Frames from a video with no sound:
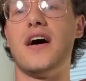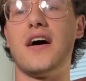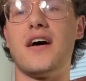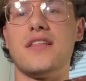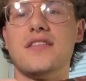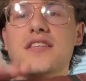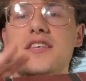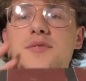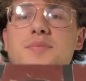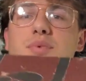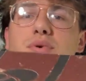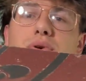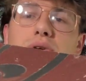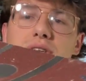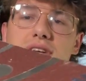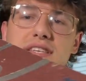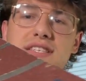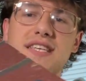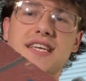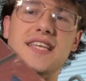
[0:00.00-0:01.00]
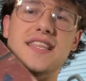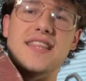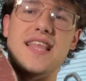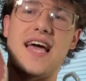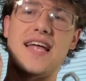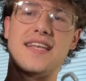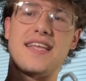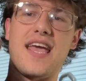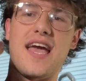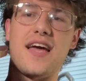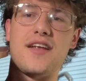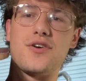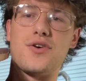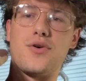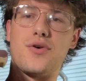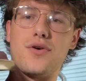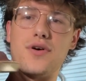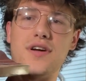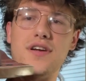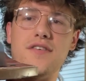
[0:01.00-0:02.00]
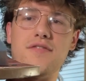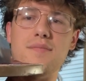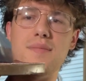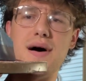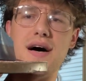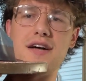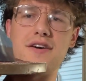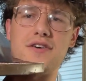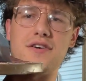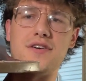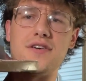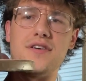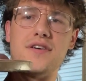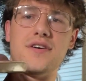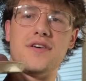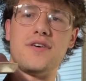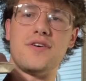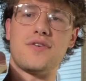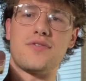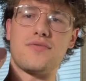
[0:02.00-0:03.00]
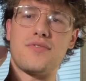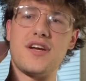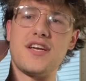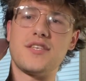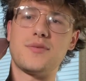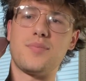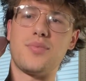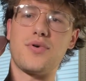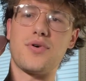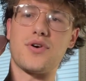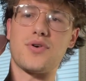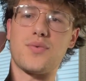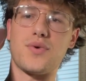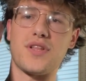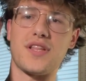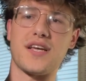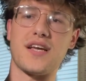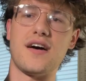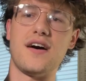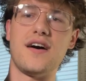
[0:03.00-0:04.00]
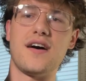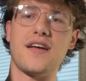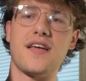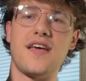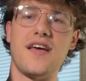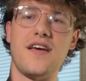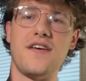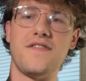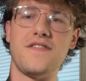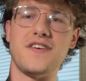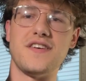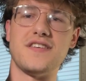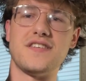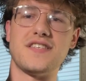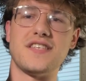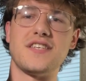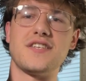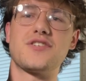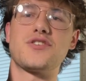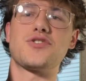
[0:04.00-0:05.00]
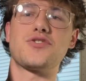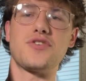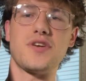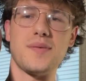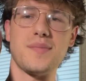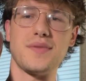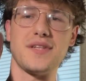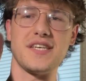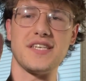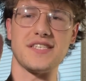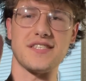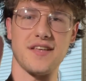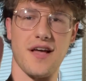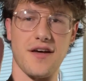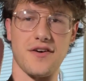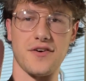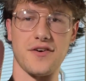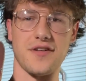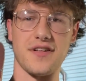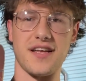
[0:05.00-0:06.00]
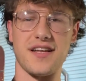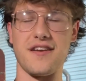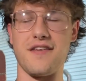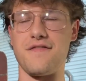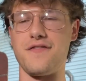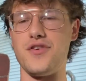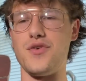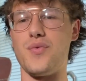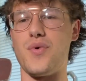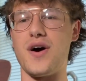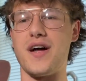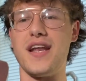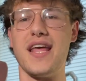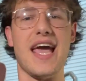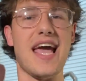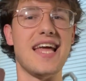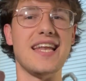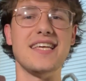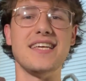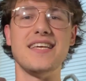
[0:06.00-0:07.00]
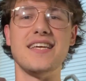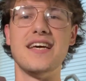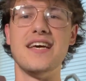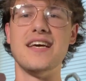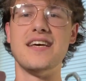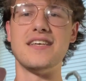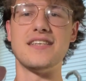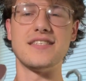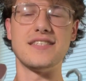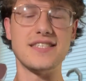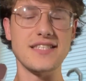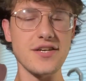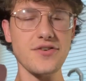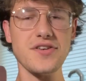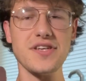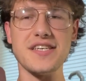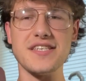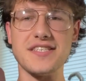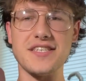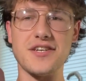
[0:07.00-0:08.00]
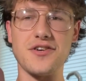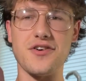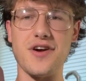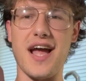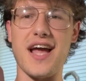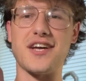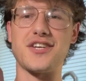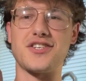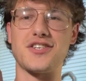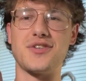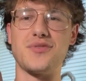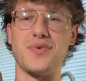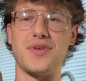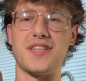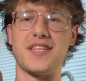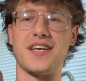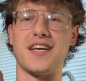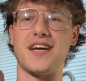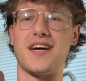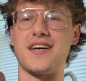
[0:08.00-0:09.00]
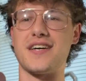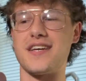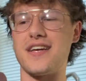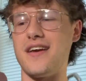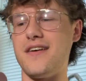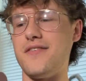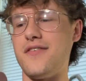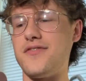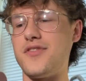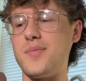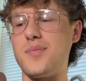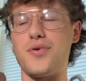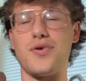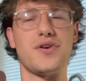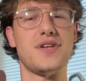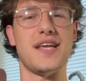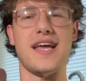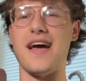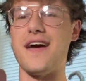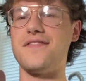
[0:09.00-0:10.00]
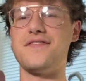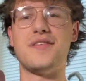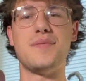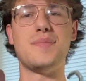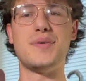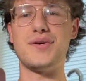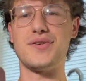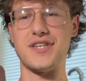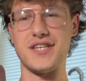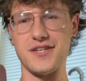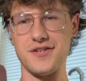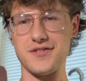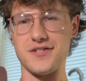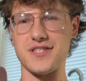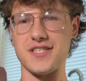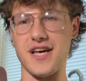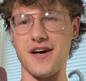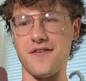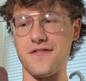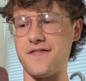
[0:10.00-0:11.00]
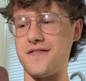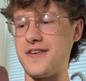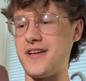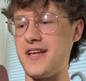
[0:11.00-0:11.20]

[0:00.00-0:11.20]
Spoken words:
this board is in that category of modern race board where the concave is extremely subtle, and if you want any serious interaction with the concave of the board, you have to build it yourself.